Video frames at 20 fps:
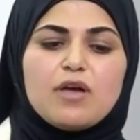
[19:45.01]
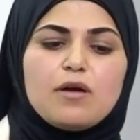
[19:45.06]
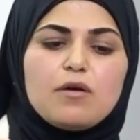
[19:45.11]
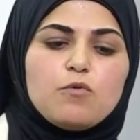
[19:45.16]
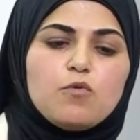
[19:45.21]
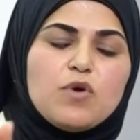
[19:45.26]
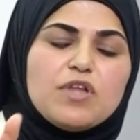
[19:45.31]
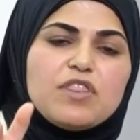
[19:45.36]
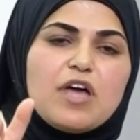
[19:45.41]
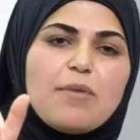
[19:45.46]

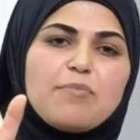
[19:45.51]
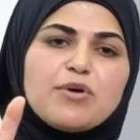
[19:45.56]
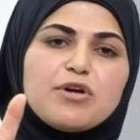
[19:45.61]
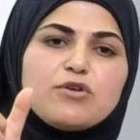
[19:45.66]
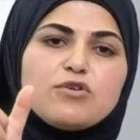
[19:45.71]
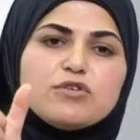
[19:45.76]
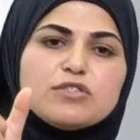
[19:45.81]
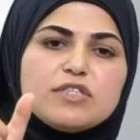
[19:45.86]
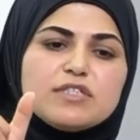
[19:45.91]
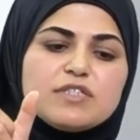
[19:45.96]
with a
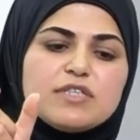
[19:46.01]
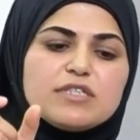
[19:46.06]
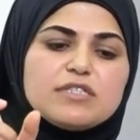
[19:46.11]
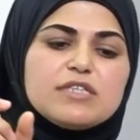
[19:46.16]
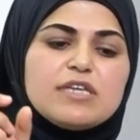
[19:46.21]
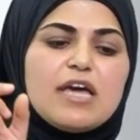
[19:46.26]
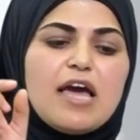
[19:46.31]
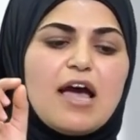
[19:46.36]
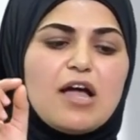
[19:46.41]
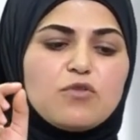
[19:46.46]

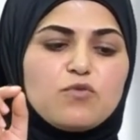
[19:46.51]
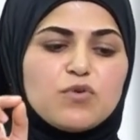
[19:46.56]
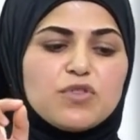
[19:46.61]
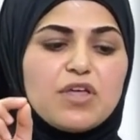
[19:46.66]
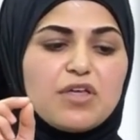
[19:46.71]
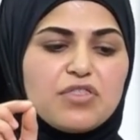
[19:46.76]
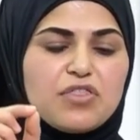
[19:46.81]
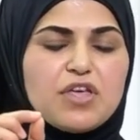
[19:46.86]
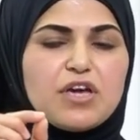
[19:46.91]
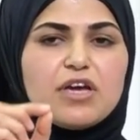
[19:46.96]
periodicity and with
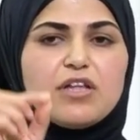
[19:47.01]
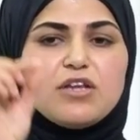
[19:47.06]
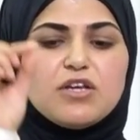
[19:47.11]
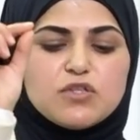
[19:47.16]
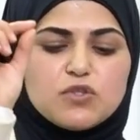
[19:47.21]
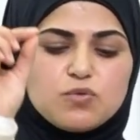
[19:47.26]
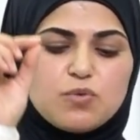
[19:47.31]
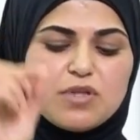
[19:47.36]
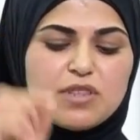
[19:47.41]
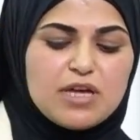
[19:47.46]
a
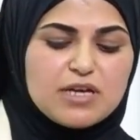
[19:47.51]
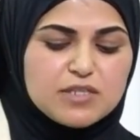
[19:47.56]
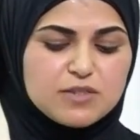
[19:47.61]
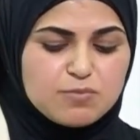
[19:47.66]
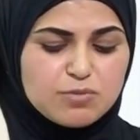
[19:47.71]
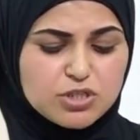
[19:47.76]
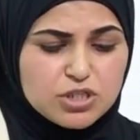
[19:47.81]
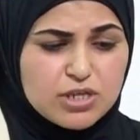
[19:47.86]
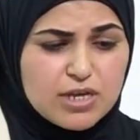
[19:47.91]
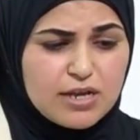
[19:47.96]
thickness with a
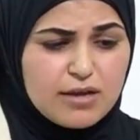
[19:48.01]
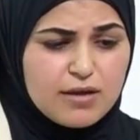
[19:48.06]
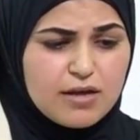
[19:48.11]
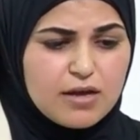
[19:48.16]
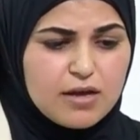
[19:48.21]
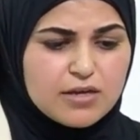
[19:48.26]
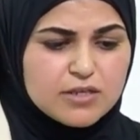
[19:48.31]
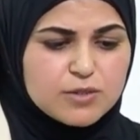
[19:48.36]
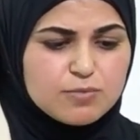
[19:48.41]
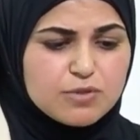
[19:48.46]

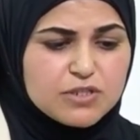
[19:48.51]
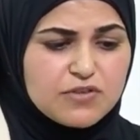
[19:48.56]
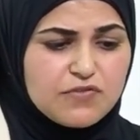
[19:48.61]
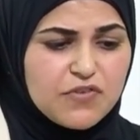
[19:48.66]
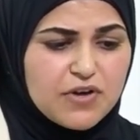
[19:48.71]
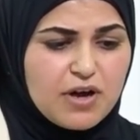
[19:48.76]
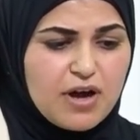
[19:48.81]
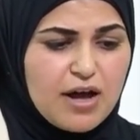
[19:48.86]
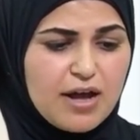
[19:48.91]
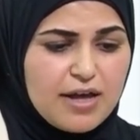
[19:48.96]

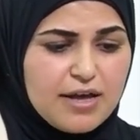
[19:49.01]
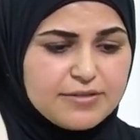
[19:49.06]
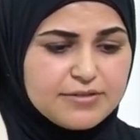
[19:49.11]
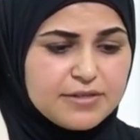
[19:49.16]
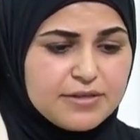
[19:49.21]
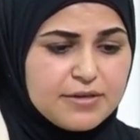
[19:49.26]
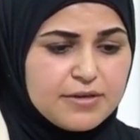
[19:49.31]
specific height.